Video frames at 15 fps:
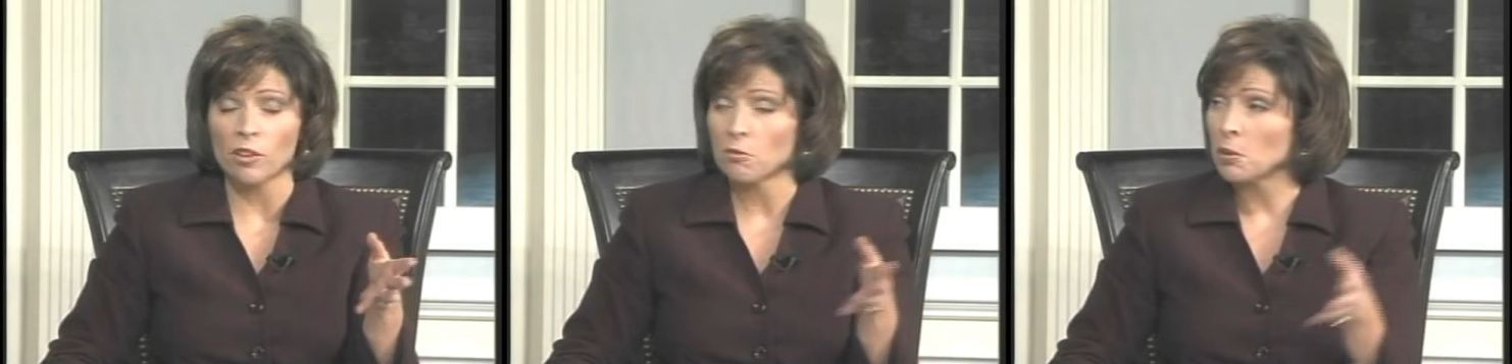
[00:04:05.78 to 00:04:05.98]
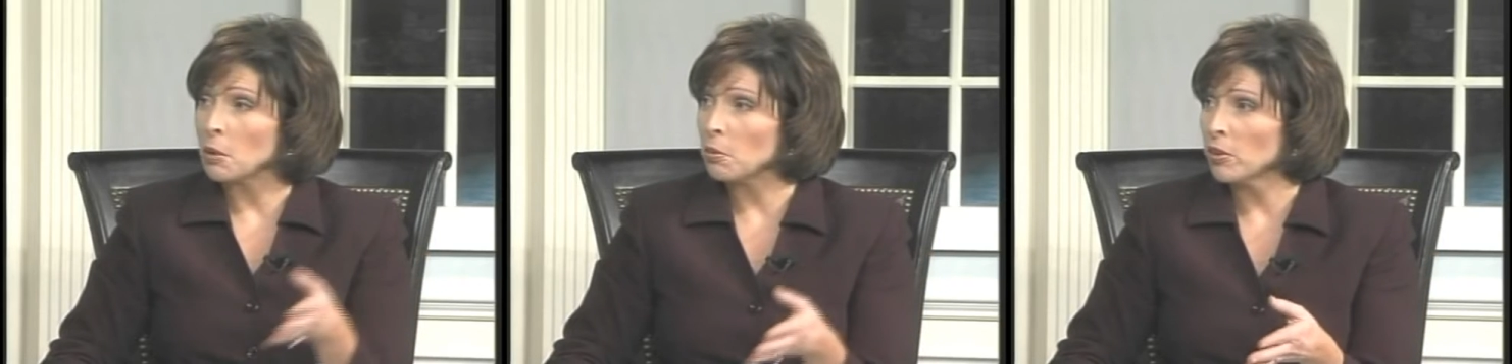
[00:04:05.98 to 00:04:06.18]
if
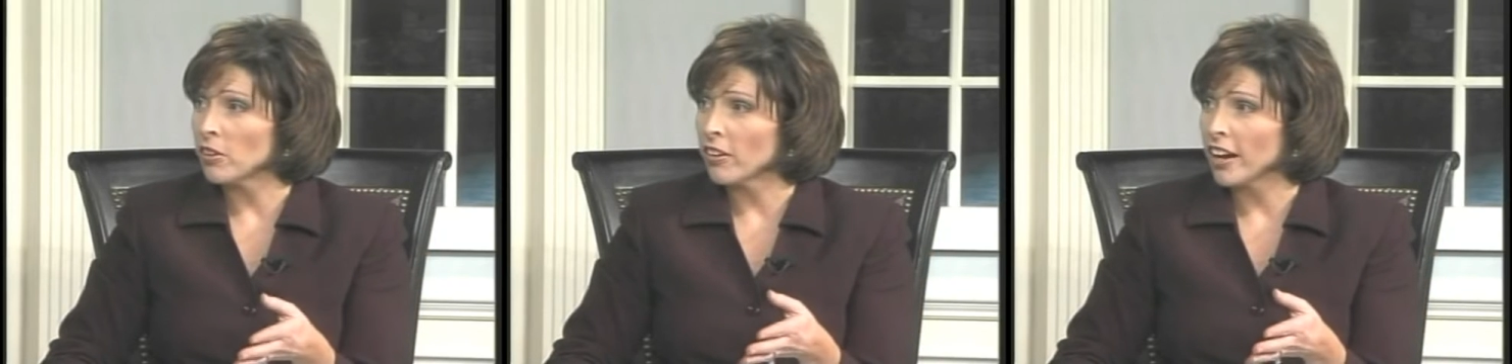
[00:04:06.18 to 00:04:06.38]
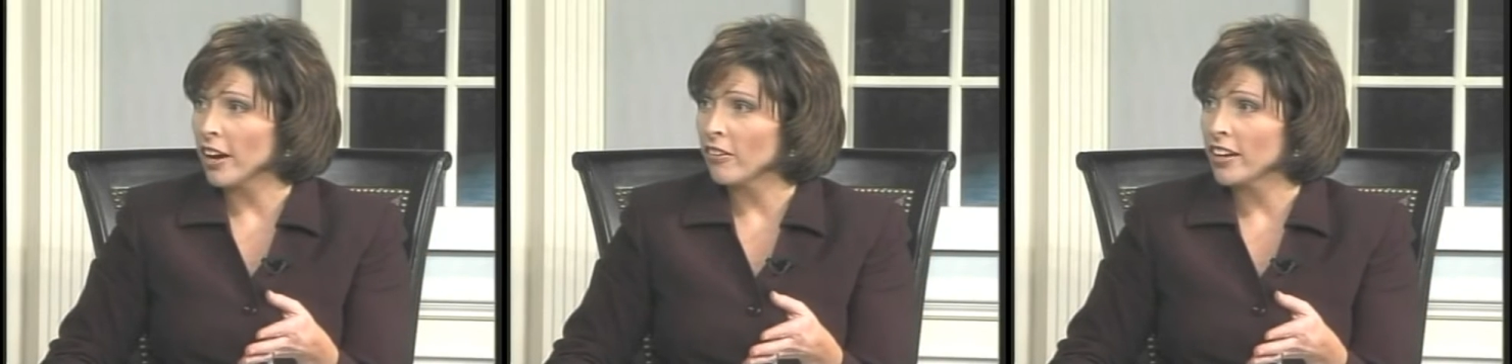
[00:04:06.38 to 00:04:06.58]
people in our
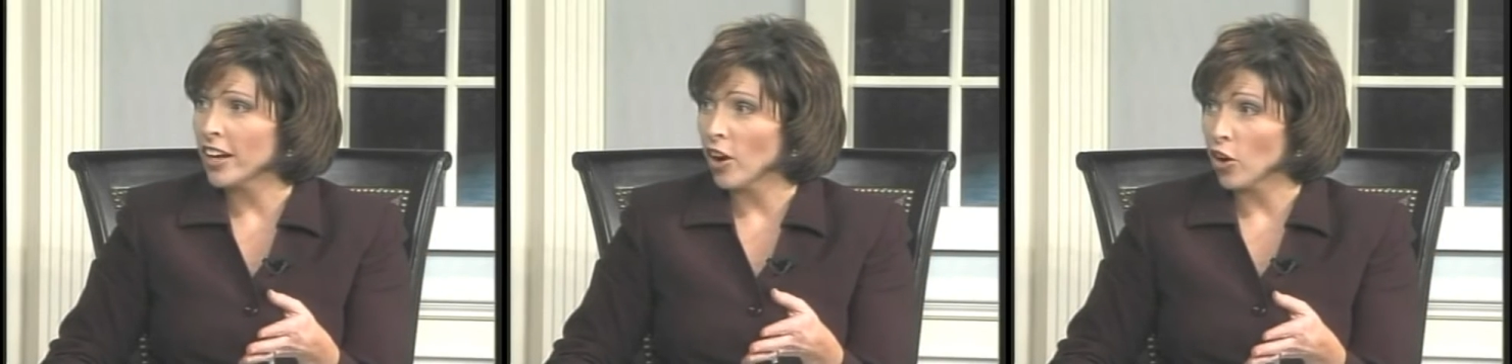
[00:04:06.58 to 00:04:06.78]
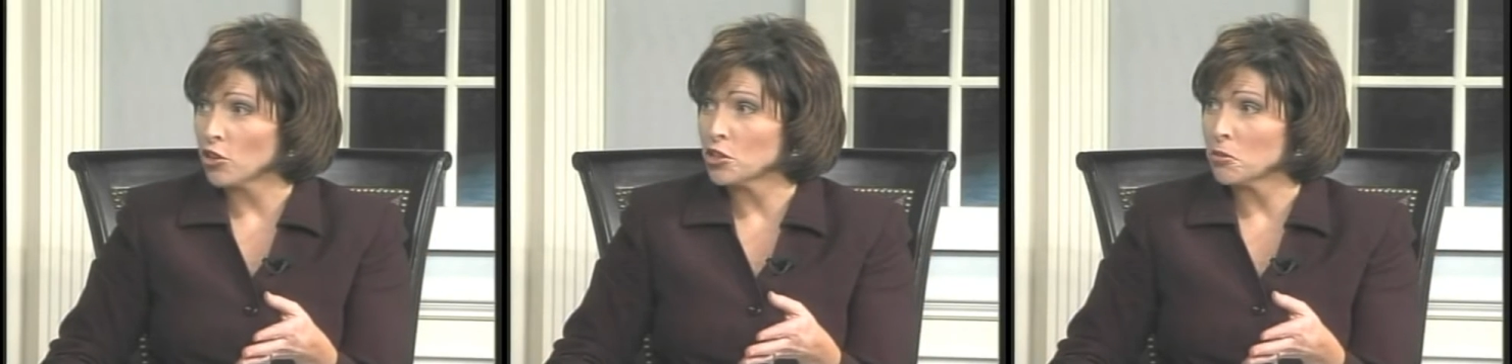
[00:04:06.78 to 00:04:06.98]
area
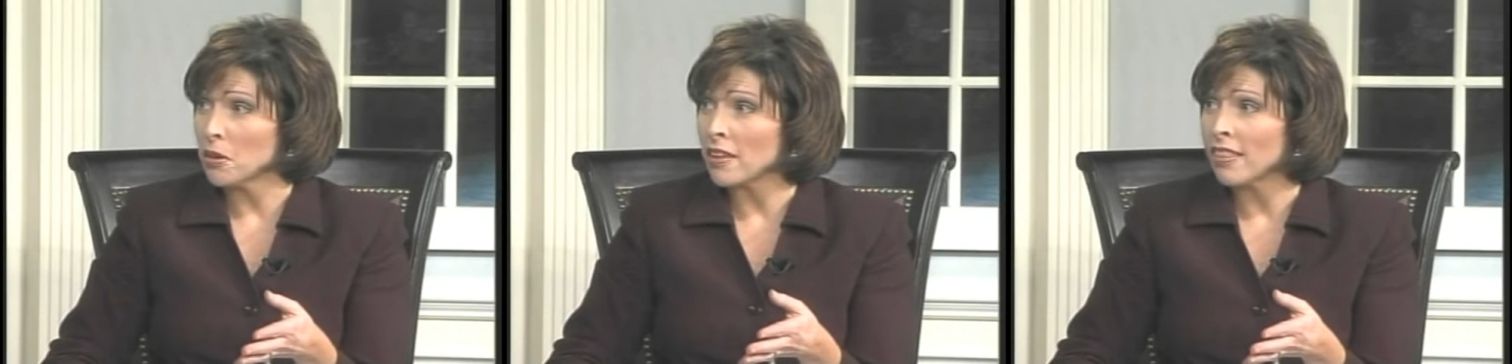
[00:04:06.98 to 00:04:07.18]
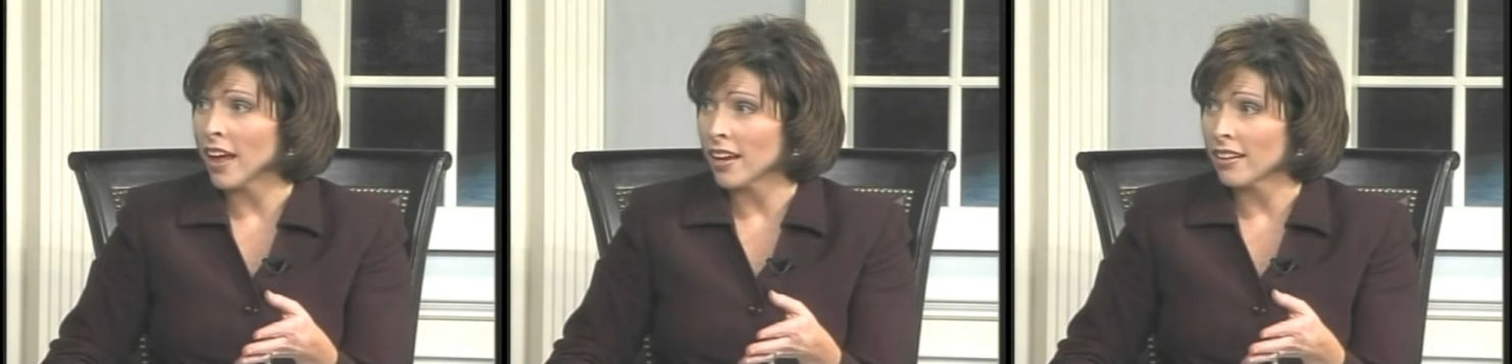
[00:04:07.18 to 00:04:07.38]
are doing
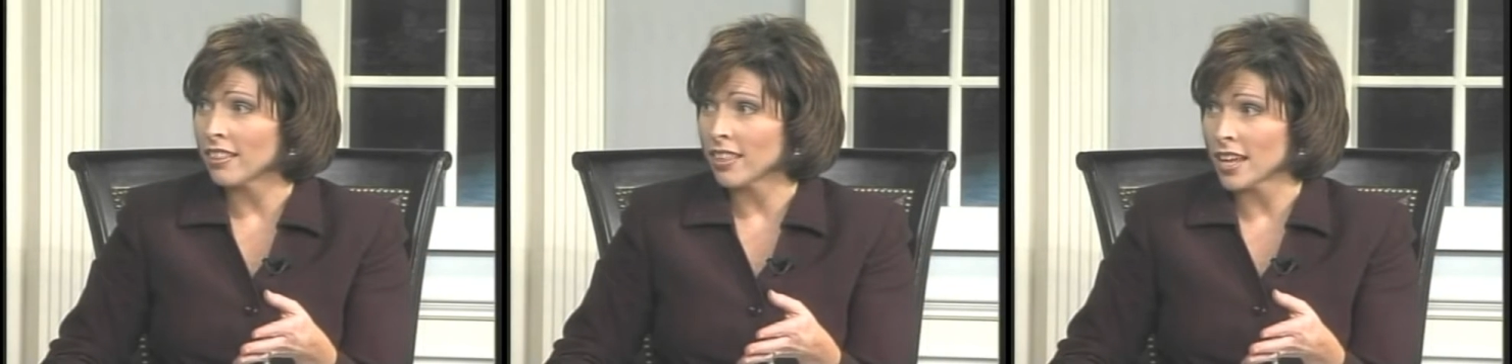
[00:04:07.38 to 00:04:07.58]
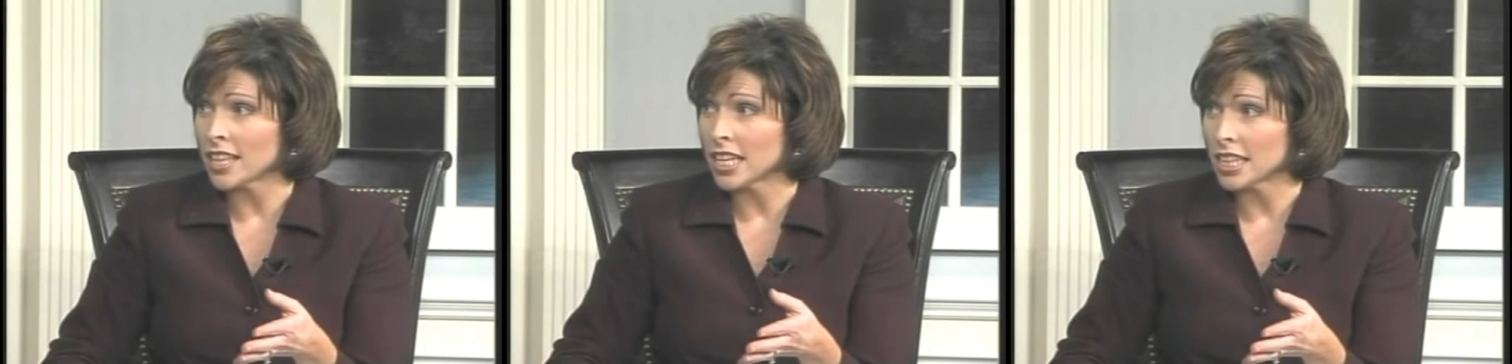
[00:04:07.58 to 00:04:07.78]
that and
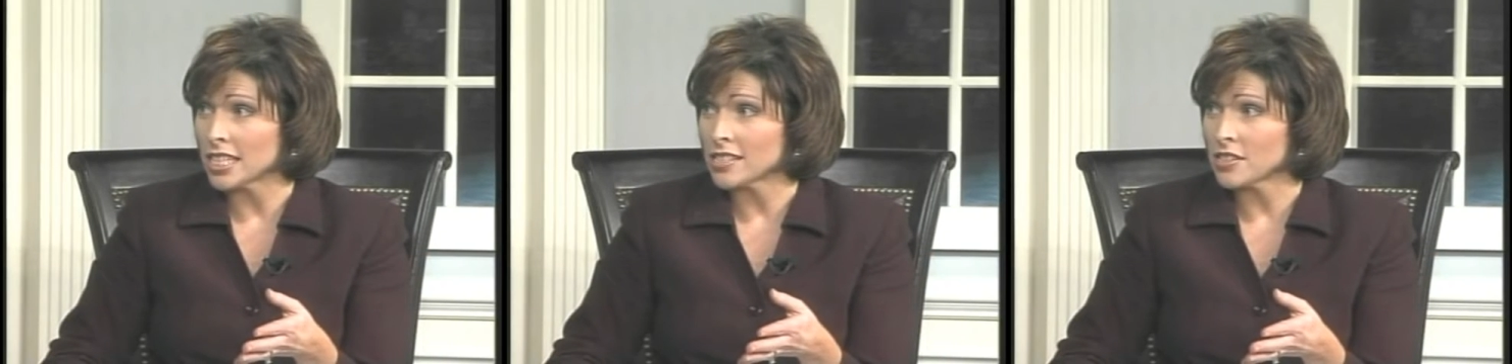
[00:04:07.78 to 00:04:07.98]
think that this